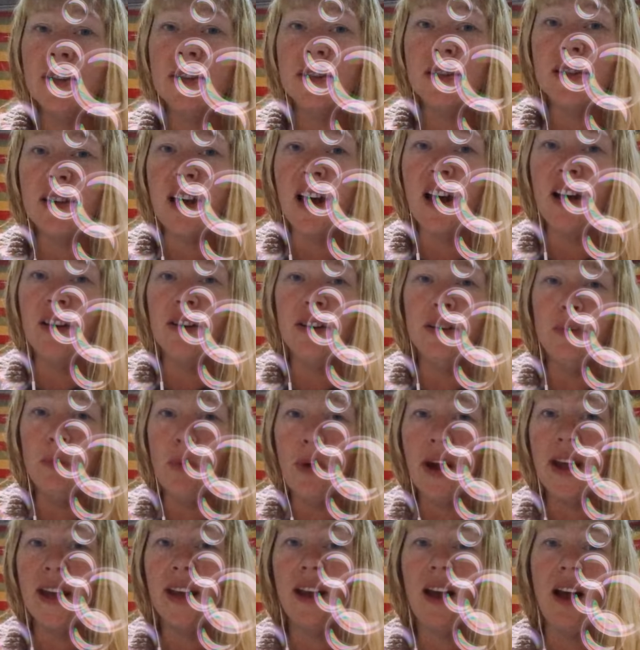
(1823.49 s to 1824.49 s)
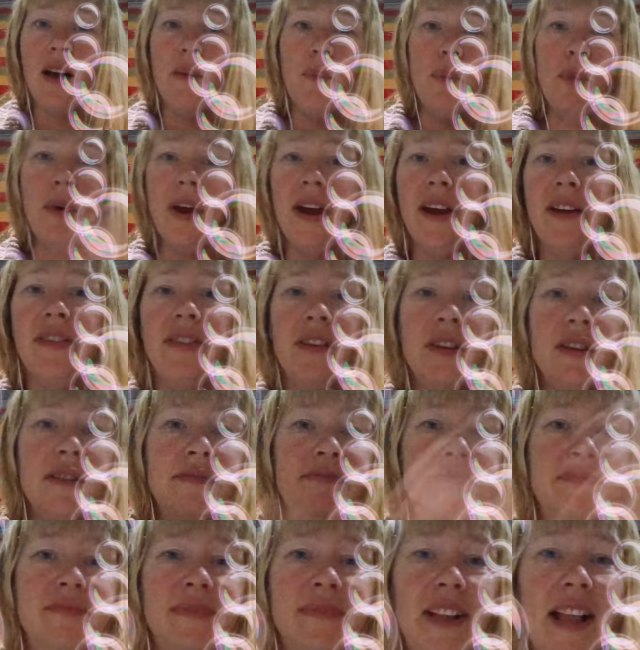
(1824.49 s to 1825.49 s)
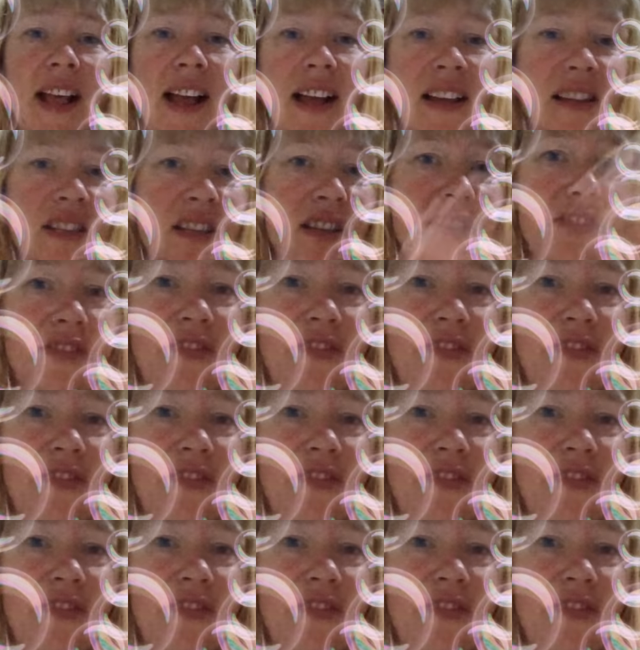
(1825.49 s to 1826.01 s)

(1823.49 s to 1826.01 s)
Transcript: a star and wake up where the clouds are